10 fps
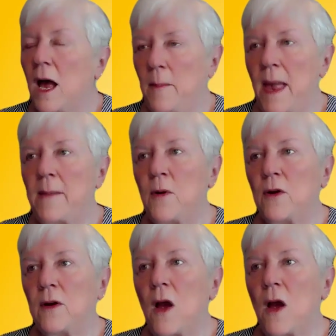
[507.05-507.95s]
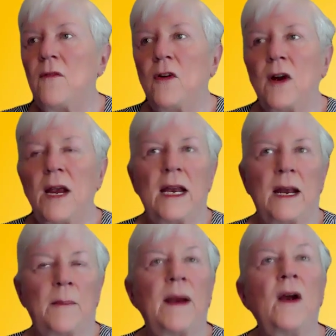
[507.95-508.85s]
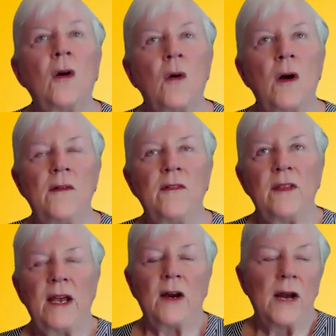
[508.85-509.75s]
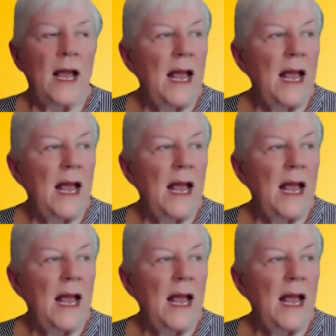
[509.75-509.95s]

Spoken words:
paper over in a barrel over there.